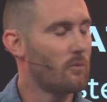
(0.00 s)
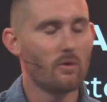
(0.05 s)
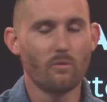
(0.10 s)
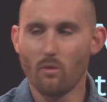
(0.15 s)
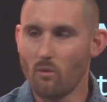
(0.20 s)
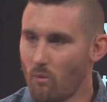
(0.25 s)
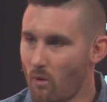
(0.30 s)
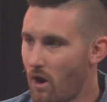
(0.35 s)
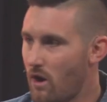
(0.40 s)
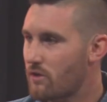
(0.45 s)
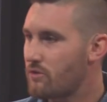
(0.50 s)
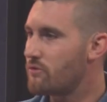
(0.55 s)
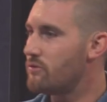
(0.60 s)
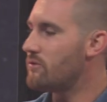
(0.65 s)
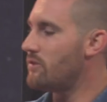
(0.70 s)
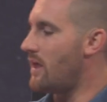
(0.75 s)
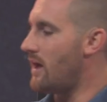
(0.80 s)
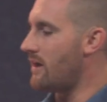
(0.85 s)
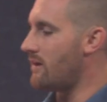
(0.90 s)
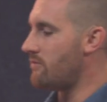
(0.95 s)
We will walk
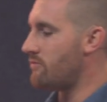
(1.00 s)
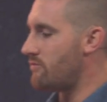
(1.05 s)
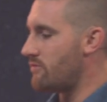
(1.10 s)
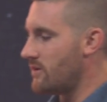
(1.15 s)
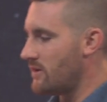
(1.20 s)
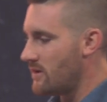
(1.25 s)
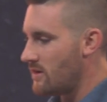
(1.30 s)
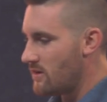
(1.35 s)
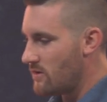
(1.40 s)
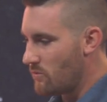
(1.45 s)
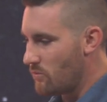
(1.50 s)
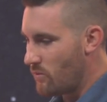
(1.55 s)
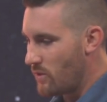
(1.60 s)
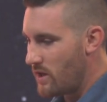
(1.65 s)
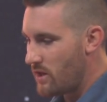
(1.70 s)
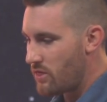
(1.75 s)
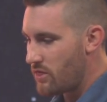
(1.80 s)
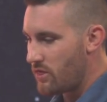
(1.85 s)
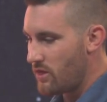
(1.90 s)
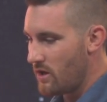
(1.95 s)
through life
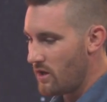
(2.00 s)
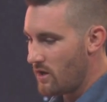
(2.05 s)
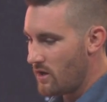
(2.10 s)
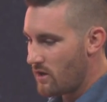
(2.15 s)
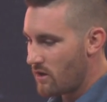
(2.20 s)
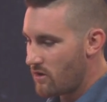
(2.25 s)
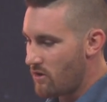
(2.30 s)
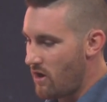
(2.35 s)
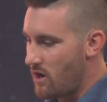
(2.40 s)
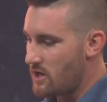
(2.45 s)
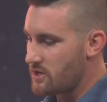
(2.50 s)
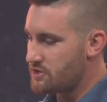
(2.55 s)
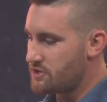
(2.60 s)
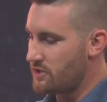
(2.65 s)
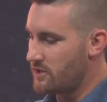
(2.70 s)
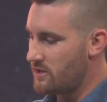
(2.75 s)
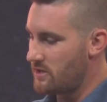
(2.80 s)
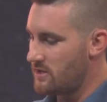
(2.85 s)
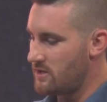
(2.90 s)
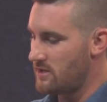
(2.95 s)
with caution.